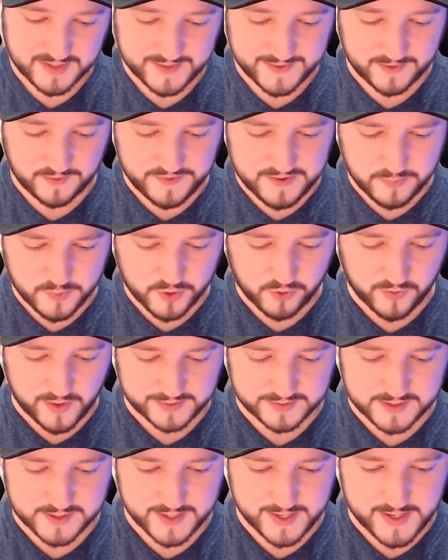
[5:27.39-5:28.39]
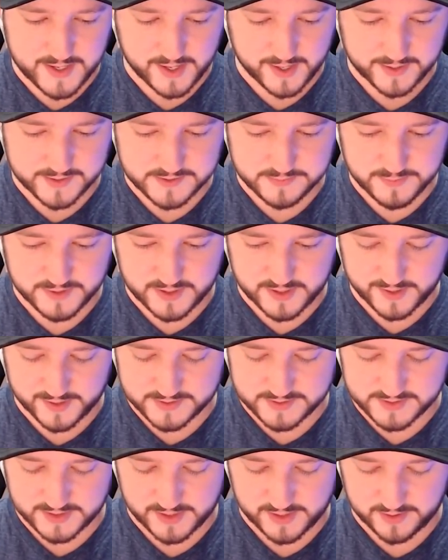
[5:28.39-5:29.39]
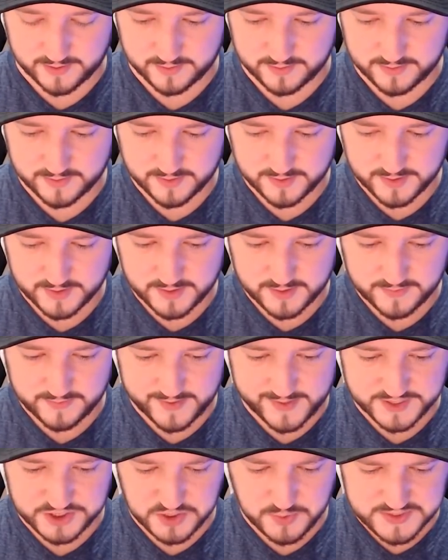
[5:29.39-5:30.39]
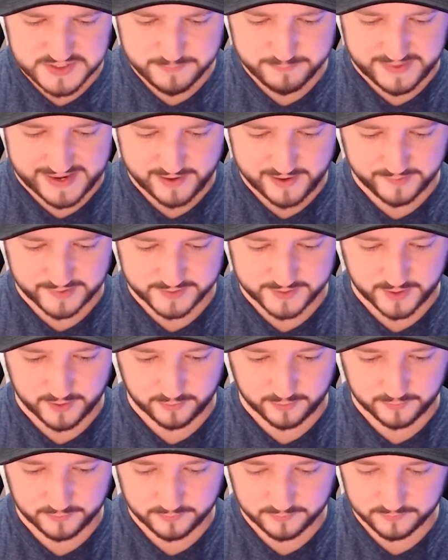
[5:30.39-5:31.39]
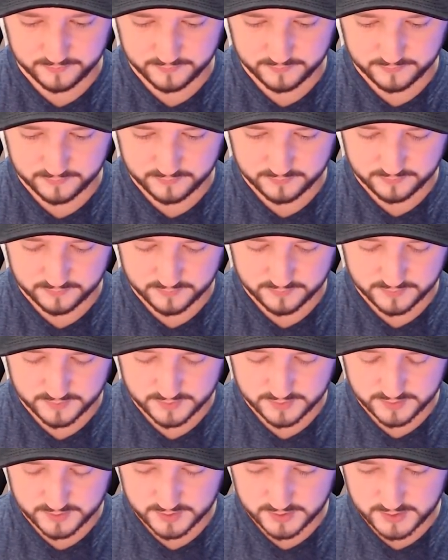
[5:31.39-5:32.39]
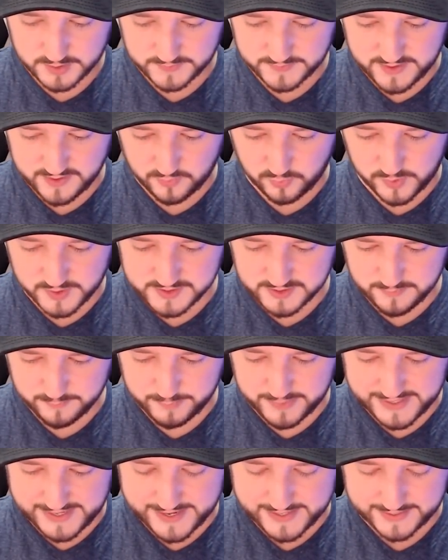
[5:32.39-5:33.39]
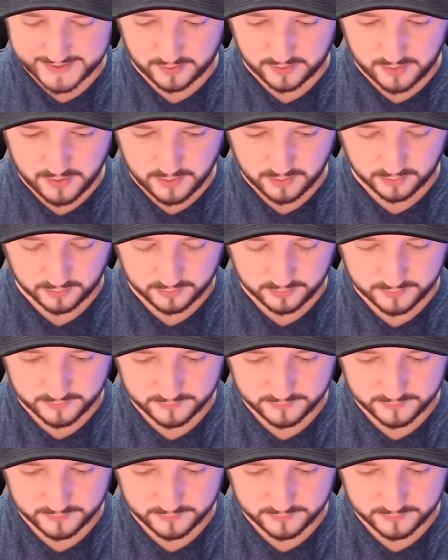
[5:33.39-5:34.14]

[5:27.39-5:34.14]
I don't think we're crying today, guys, because uh, it actually wasn't bad right there. That wasn't bad at all.